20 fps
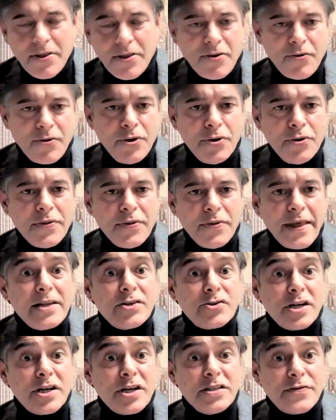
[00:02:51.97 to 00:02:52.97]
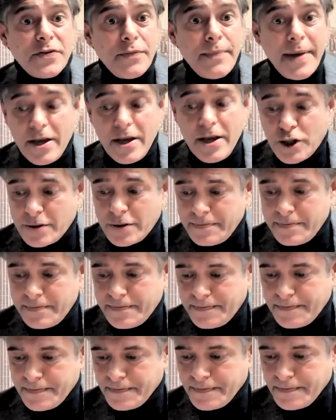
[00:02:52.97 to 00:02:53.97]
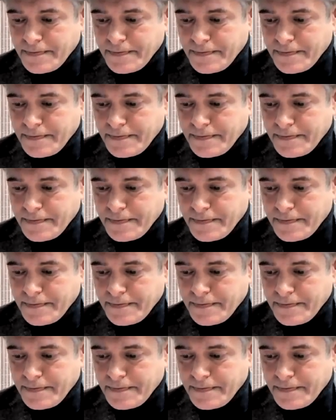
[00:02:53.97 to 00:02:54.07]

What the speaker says: through their transformation.